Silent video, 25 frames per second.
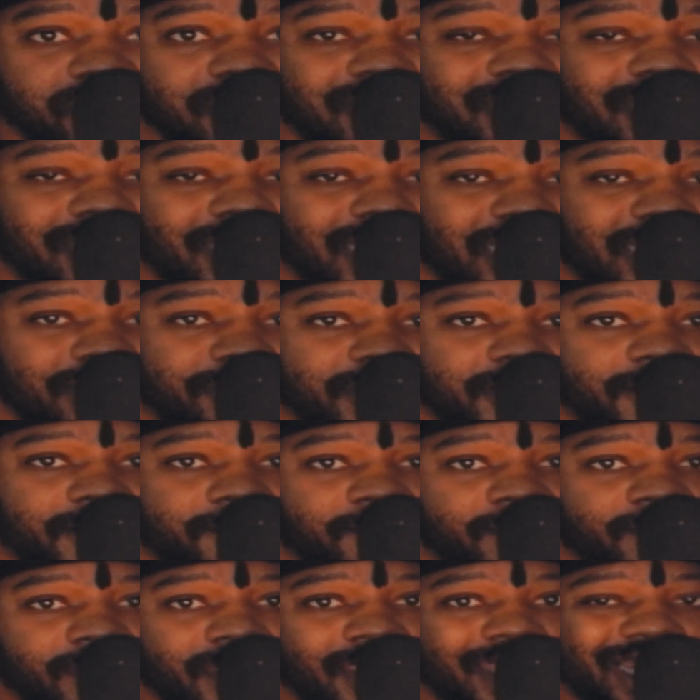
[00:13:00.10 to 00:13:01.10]
in gaming,
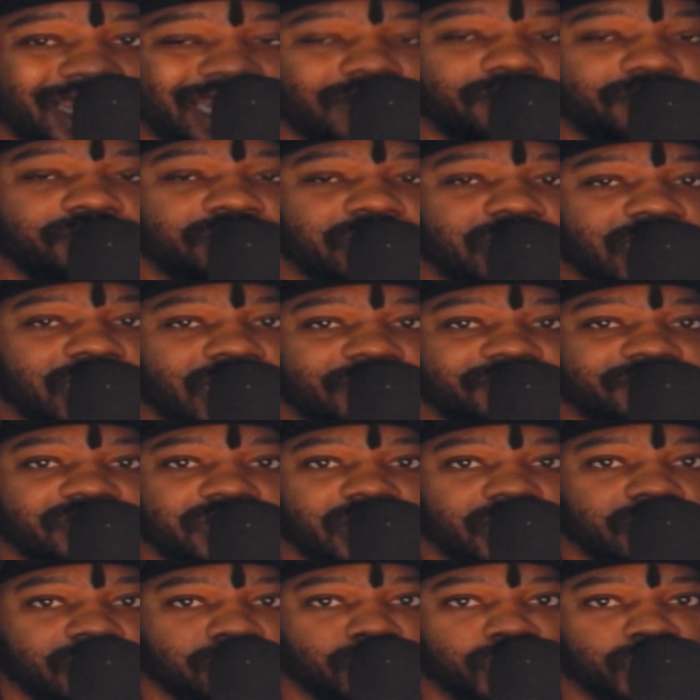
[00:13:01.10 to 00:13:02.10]
I don't really have a
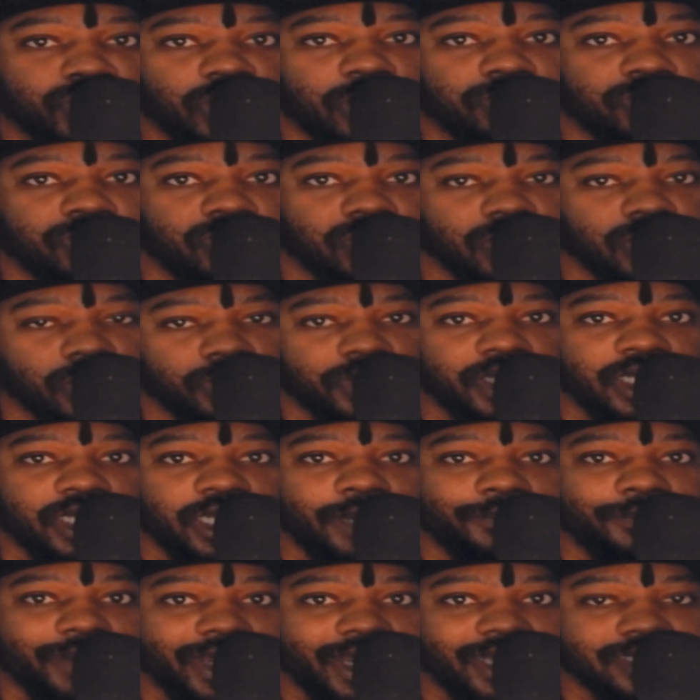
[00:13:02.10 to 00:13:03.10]
lot of trouble loading
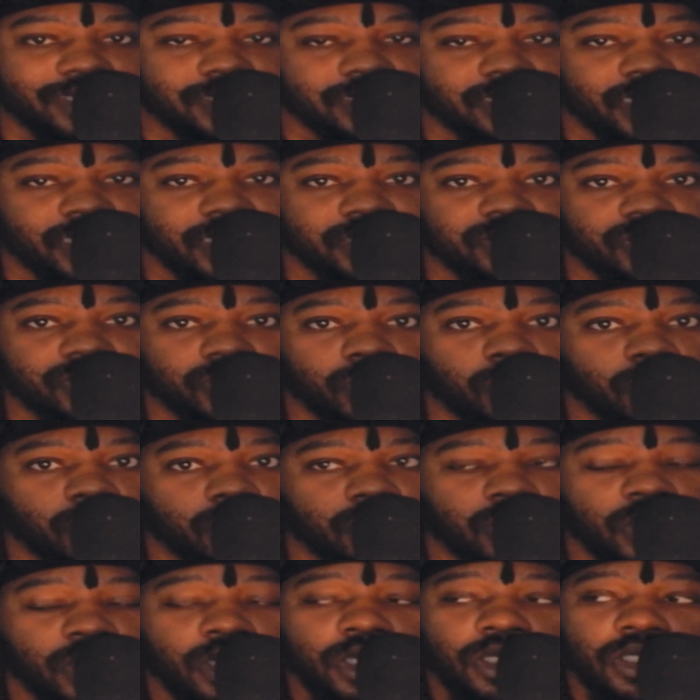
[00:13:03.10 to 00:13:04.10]
up assets
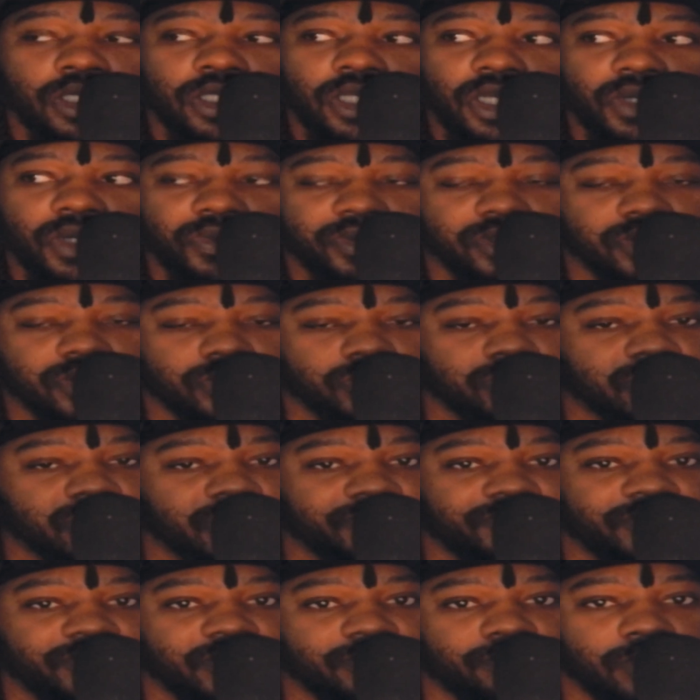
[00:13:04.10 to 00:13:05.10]
or going through
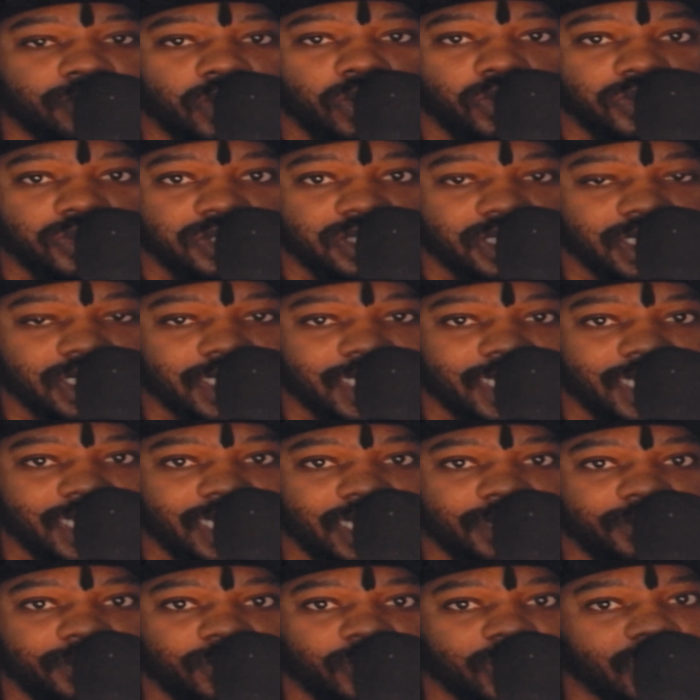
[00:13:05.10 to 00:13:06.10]
different modes of the
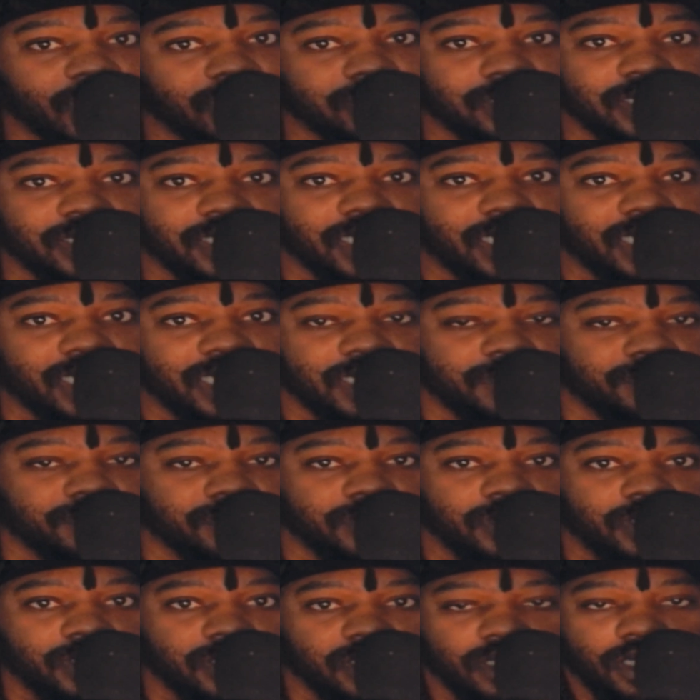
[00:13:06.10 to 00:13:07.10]
game without the game,
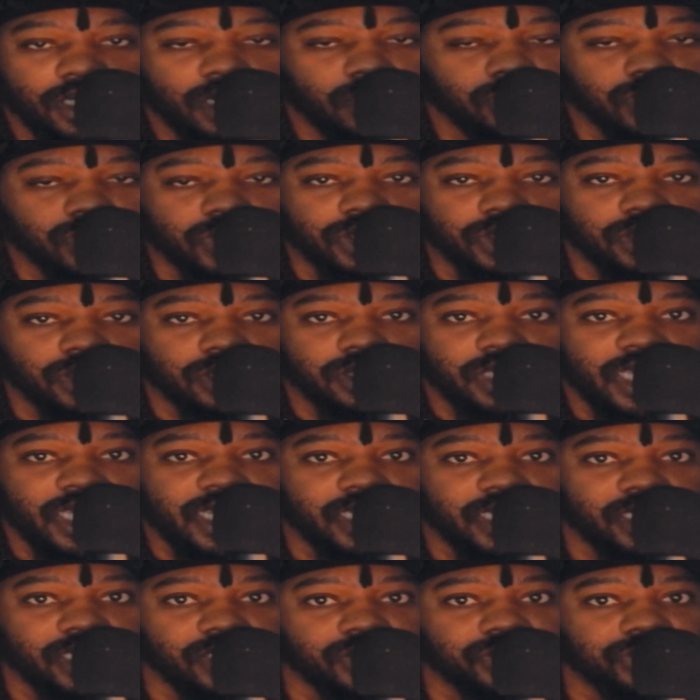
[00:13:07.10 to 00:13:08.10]
just
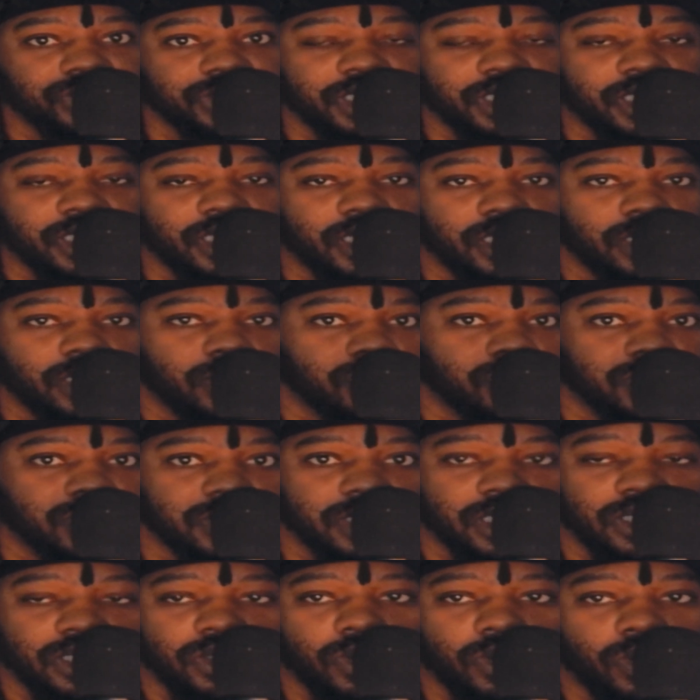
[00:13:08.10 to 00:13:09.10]
taking a shit and
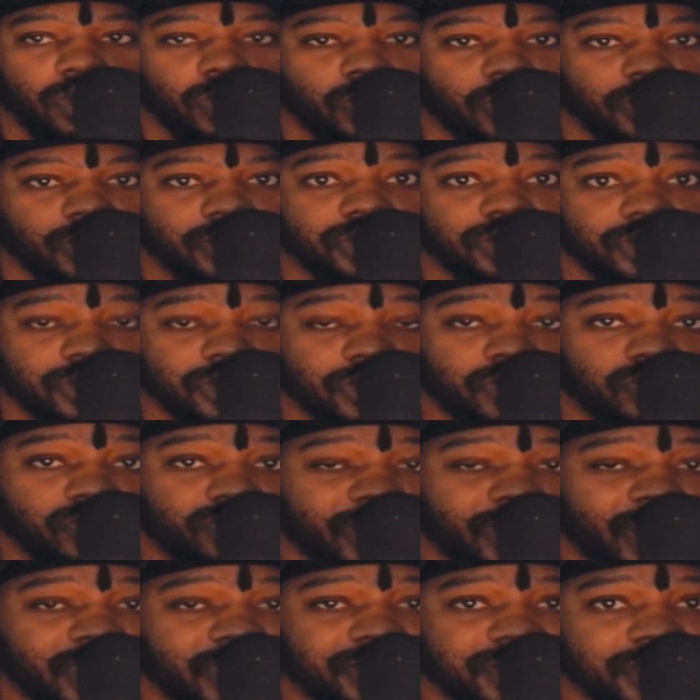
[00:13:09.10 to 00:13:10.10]
closing or just
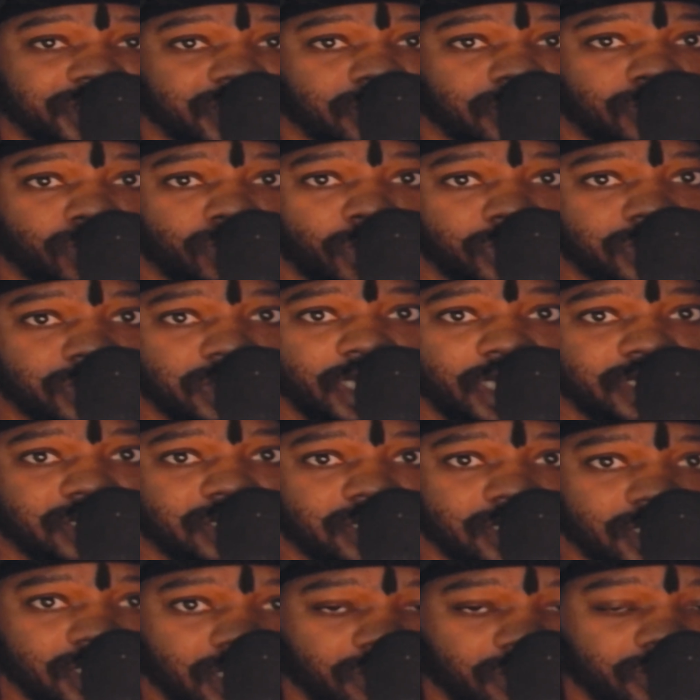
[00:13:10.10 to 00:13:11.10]
crashing, worst case
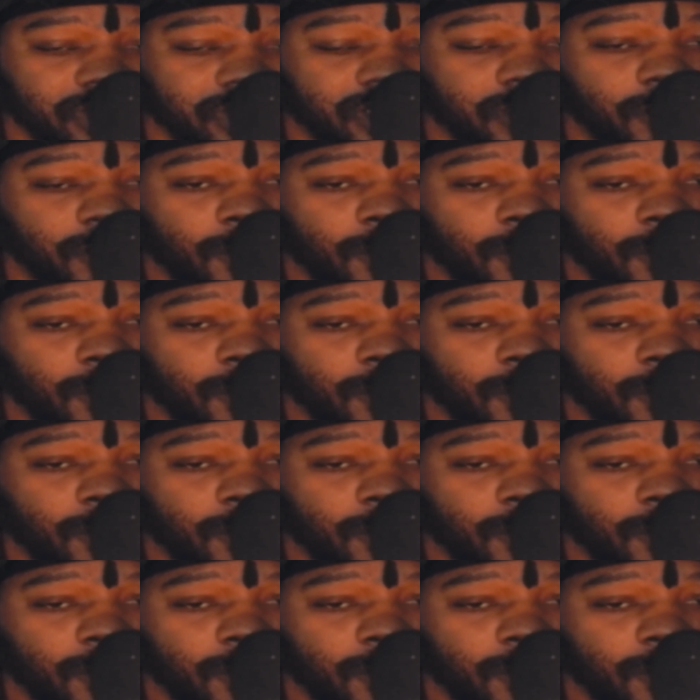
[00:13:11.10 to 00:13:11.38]
scenario.